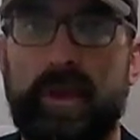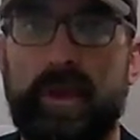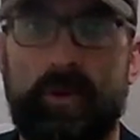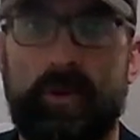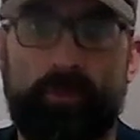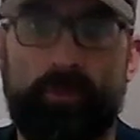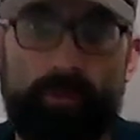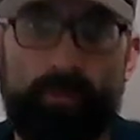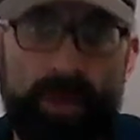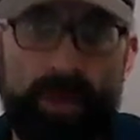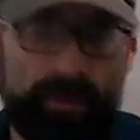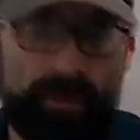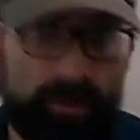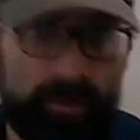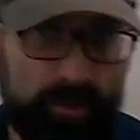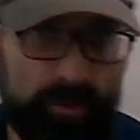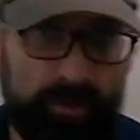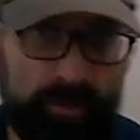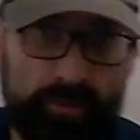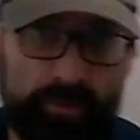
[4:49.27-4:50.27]

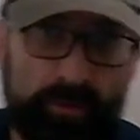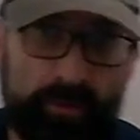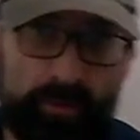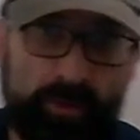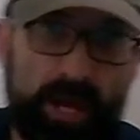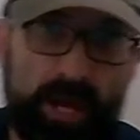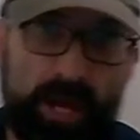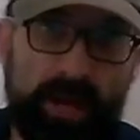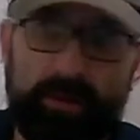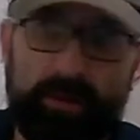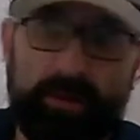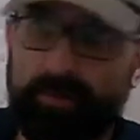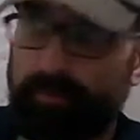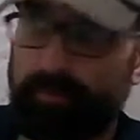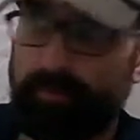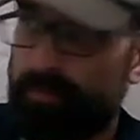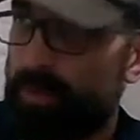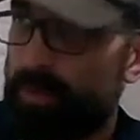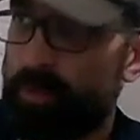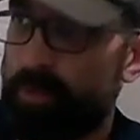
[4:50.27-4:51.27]
rentals throughout
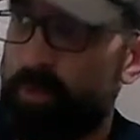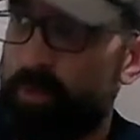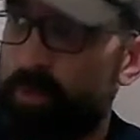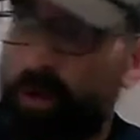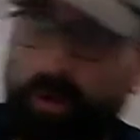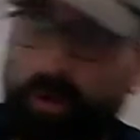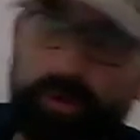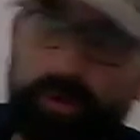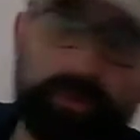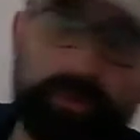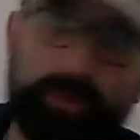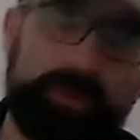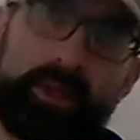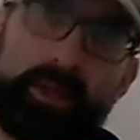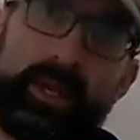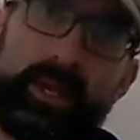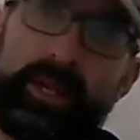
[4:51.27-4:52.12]
the world,